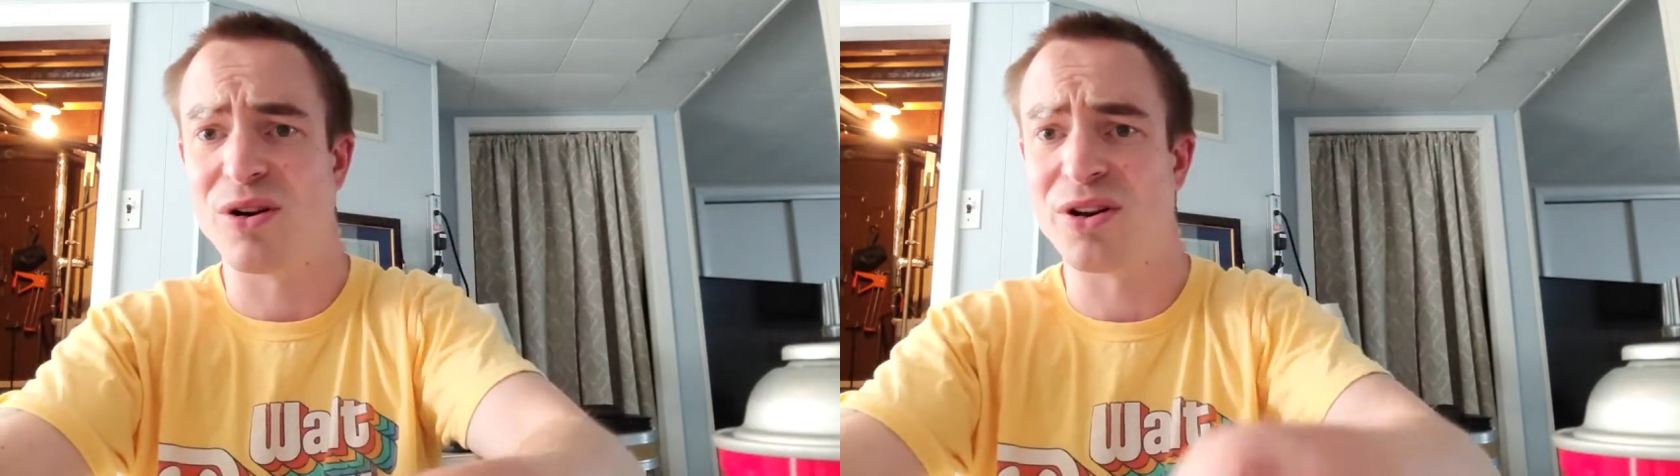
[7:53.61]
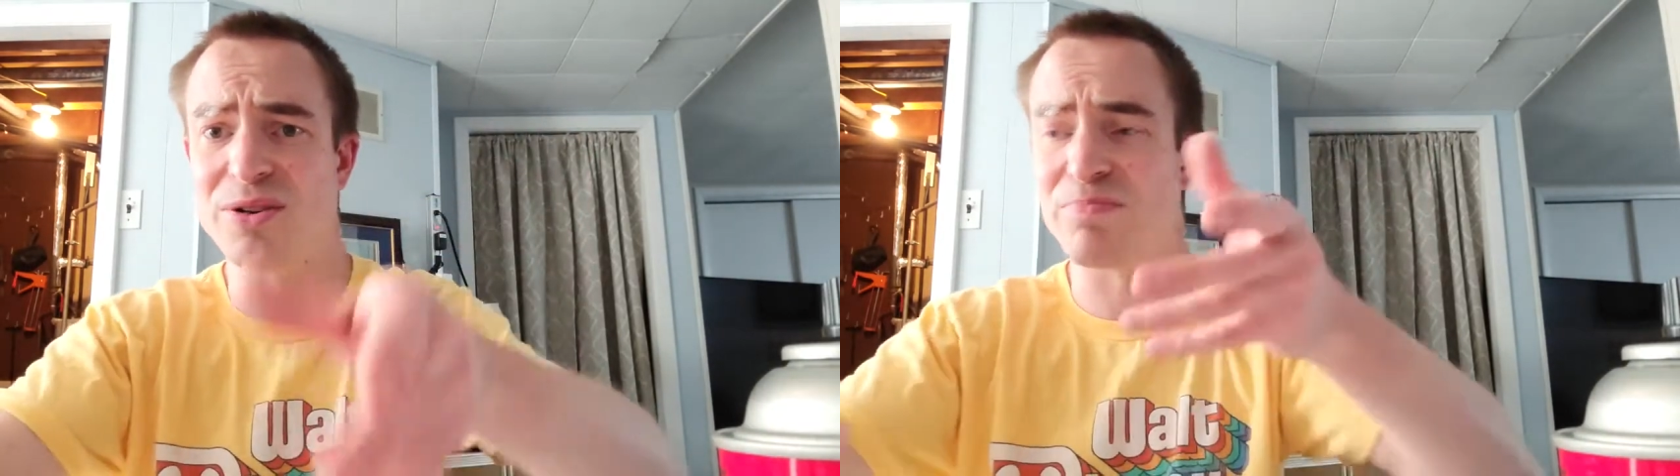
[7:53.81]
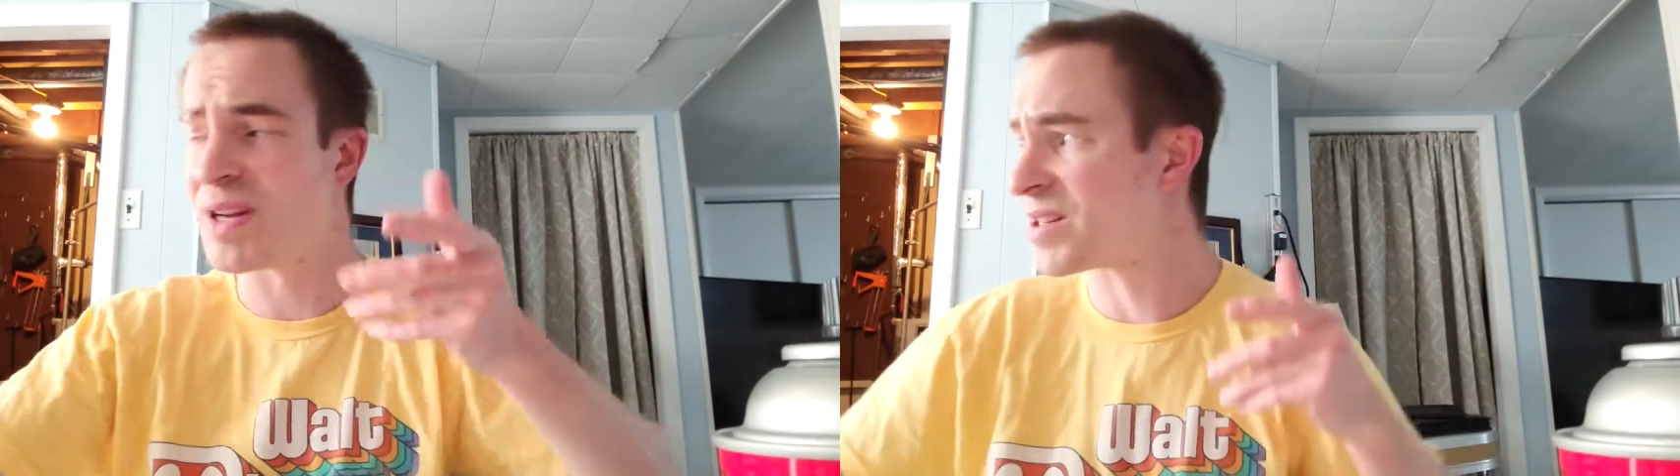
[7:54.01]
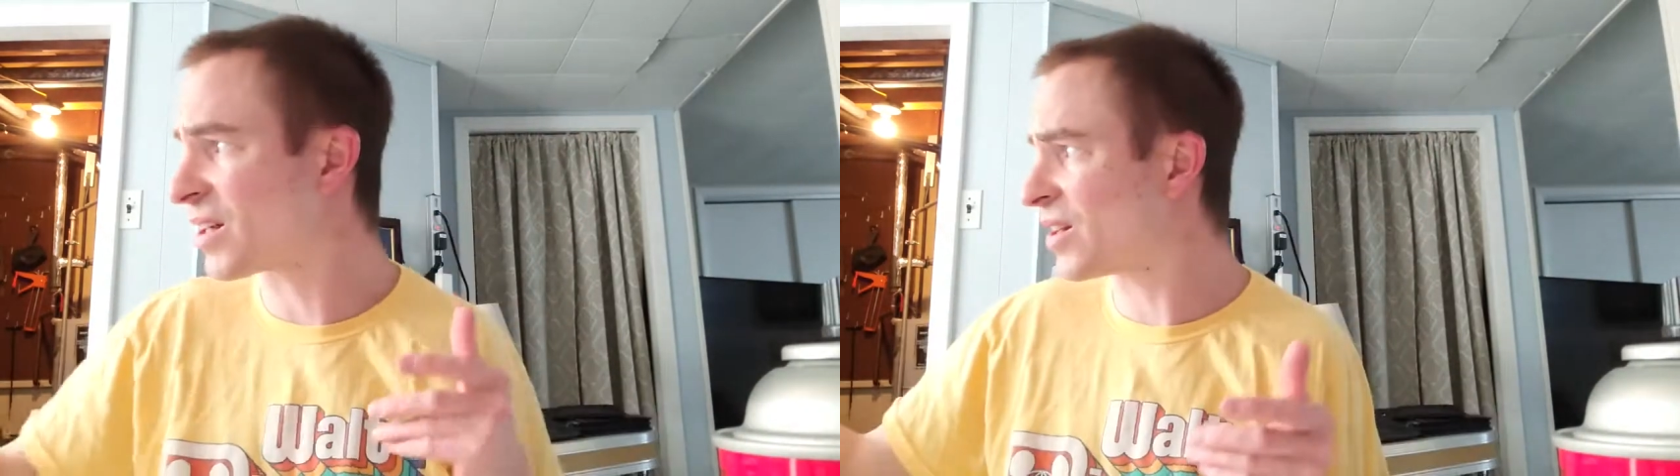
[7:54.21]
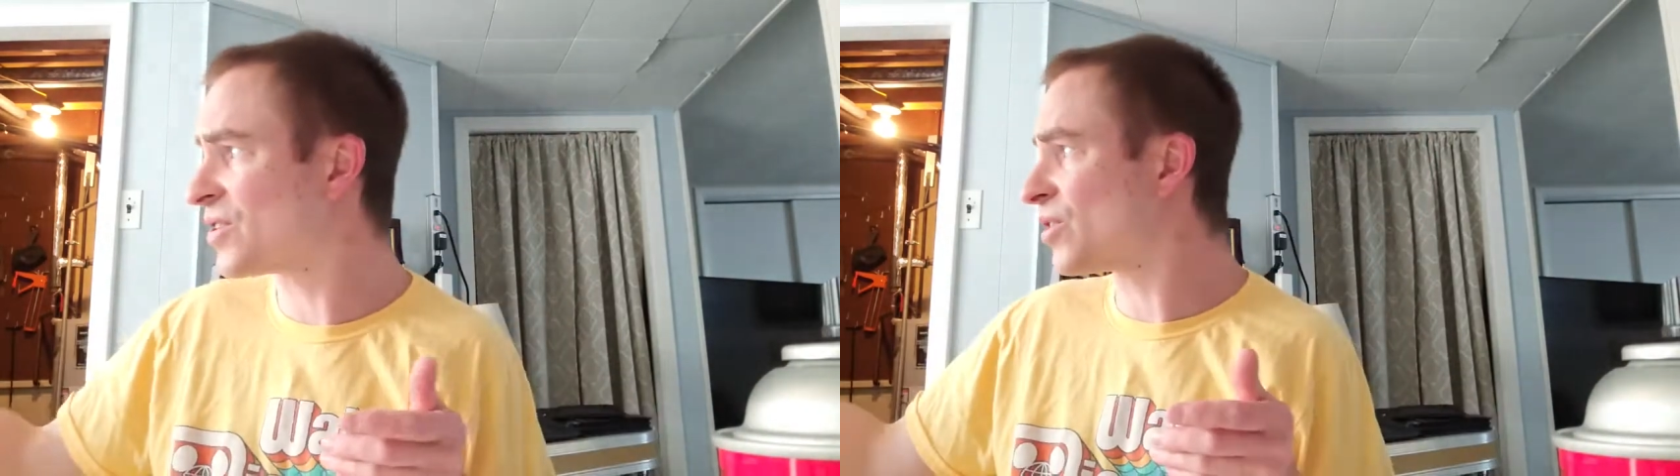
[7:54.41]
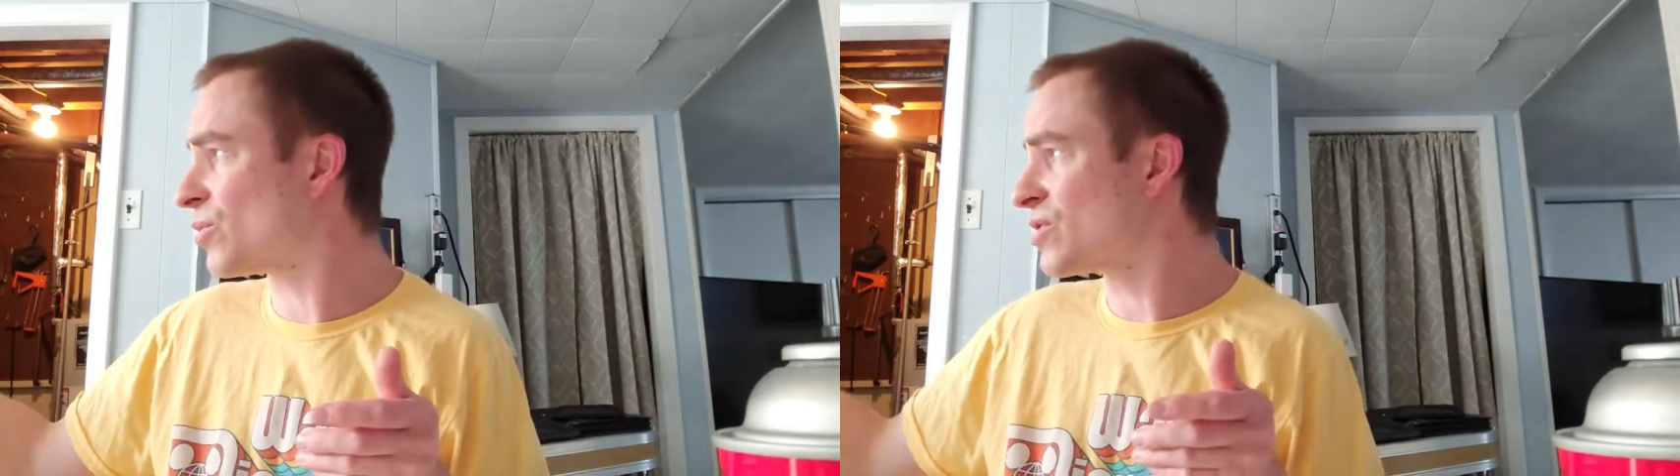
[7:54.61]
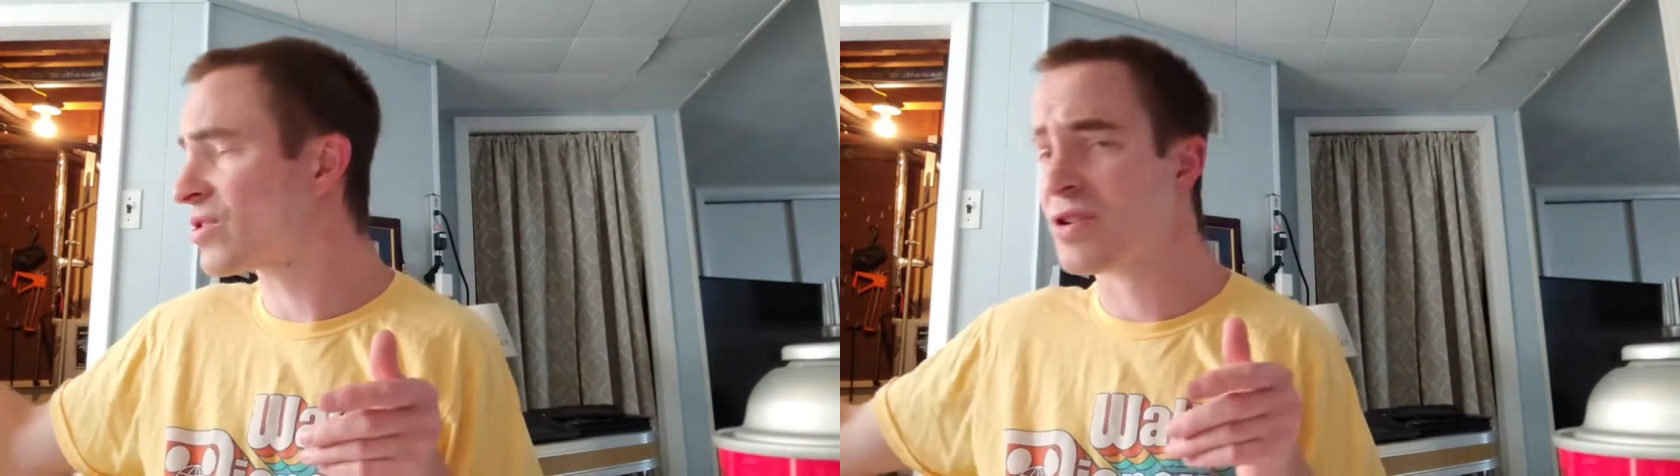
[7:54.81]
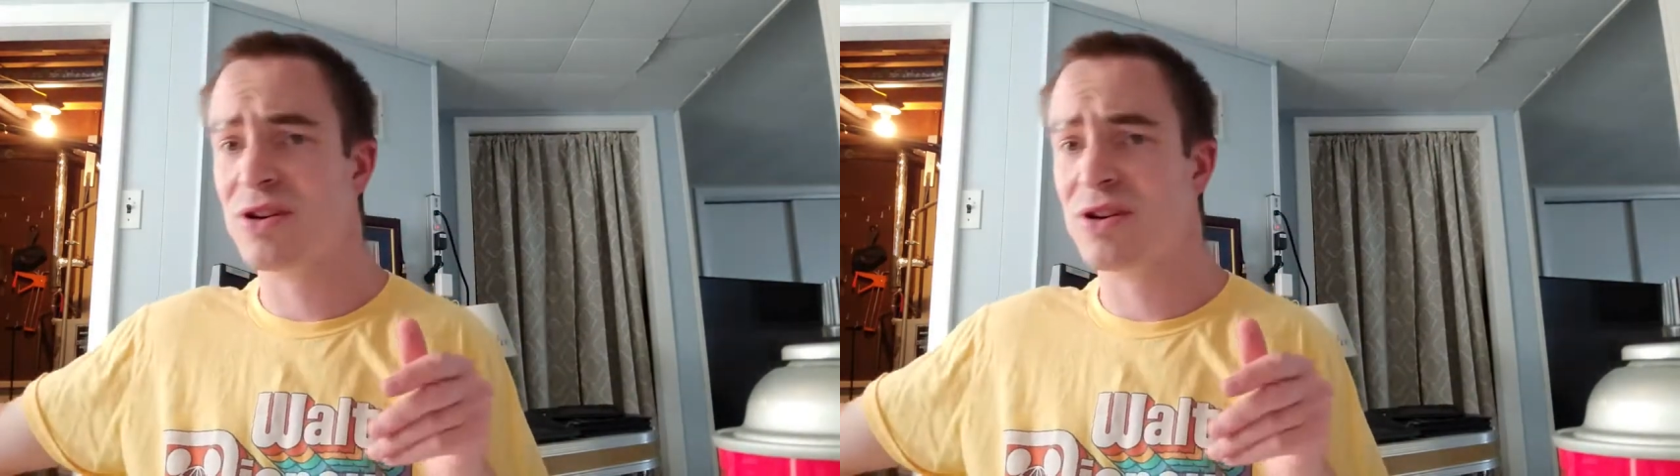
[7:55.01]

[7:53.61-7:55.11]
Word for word: All you basically do is